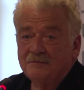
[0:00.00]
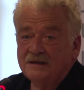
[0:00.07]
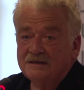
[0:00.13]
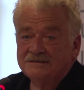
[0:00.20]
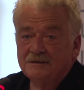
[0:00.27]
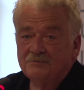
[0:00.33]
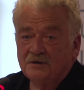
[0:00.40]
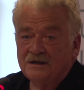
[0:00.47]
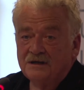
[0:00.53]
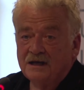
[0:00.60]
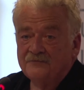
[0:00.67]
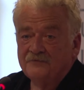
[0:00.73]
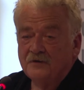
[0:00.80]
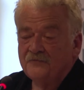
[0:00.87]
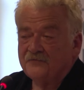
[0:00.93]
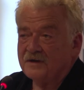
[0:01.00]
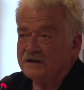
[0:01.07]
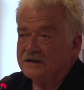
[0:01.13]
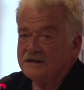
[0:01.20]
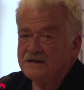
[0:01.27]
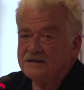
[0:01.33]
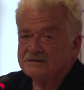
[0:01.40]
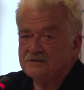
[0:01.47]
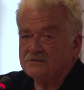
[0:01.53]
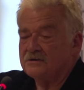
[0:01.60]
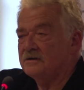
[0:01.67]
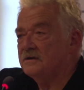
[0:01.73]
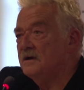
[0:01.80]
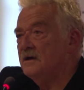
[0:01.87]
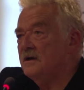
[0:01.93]
I mean, somebody like Wolfgang Iser,
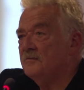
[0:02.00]
or